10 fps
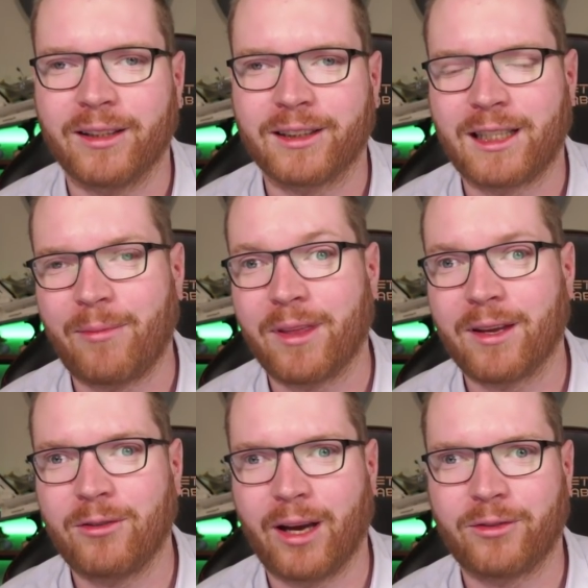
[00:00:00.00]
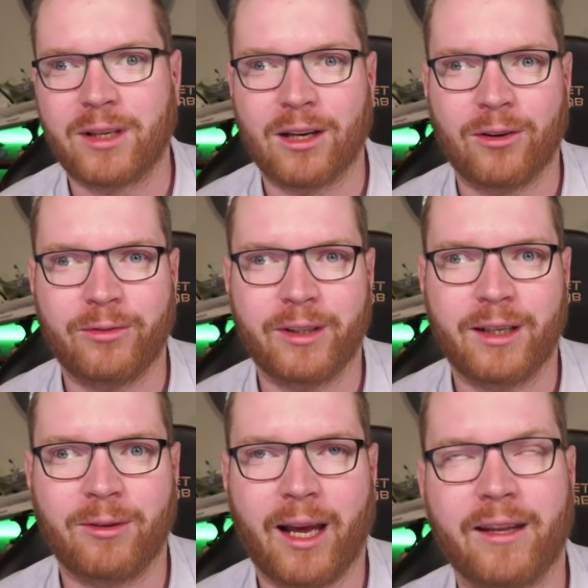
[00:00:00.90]
And the same thing, when you have to get off it,
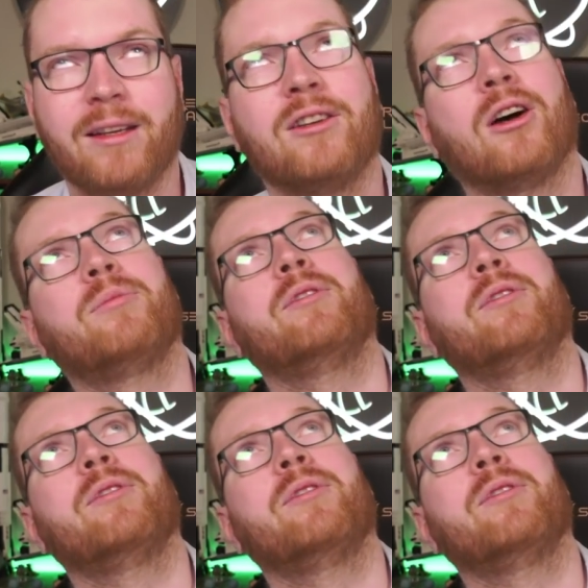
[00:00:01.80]
it will either end up,